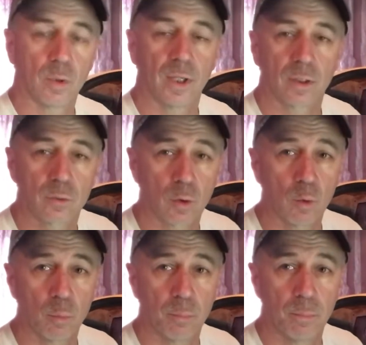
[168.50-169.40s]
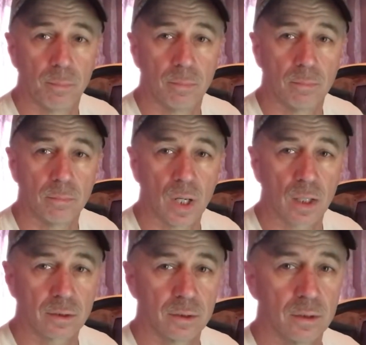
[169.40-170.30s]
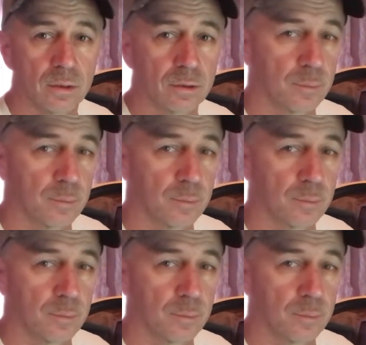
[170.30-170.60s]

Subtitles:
that control box is,